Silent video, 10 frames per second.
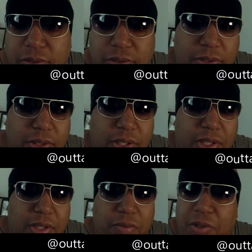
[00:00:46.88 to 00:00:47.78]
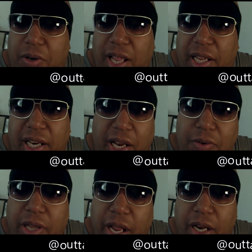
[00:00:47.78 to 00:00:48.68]
If you don't like it, I
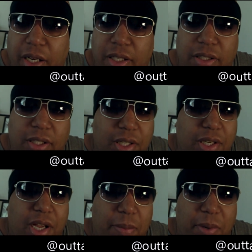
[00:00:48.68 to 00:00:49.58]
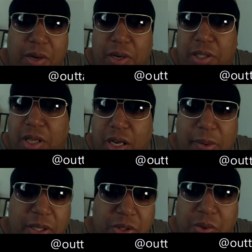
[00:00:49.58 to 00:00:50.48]
don't care. I'm not going to talk
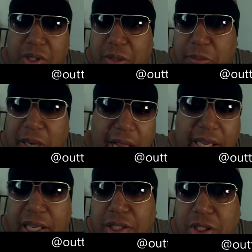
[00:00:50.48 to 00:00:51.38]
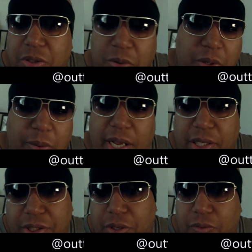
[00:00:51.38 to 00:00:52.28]
about strictly black issues, you don't know why,
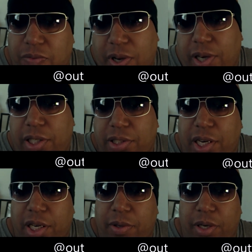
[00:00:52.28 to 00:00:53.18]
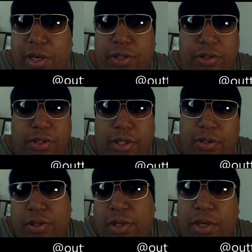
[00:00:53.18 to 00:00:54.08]
because you don't fucking listen to any of those, so,
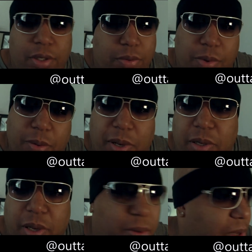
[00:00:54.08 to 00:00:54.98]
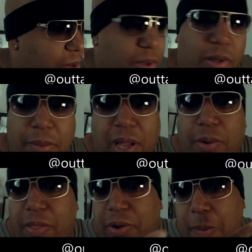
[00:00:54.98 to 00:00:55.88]
I'd
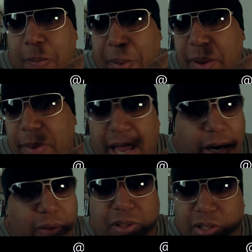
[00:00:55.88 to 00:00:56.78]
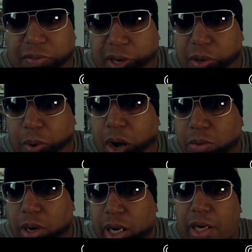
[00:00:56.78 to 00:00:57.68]
rather go bang my head off this fucking wall
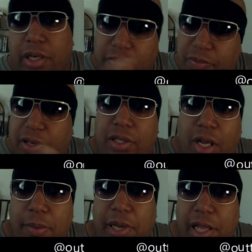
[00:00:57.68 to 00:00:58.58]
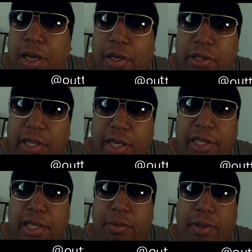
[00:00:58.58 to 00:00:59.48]
right here than fucking talk about it all day,
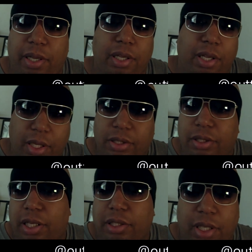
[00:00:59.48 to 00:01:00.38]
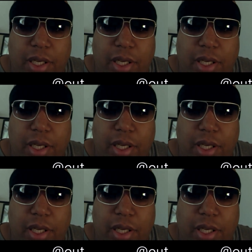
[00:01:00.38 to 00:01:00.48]
anyway, so let's go.